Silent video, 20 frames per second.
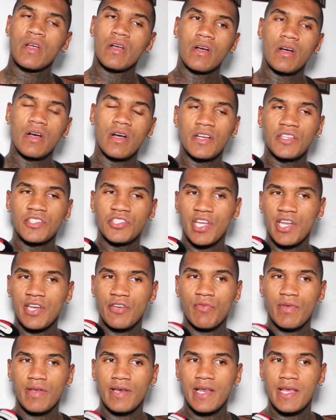Uh,
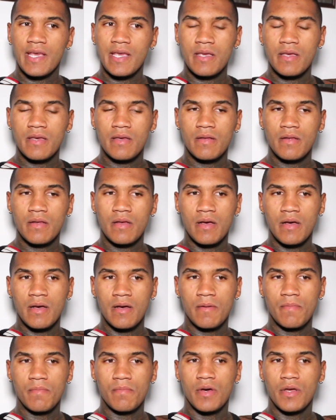genuinely,
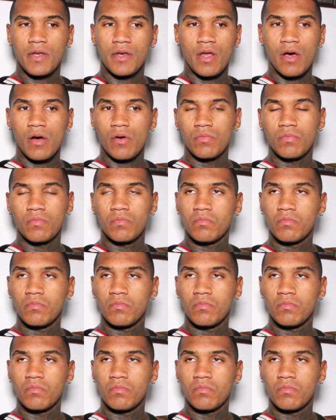um, no.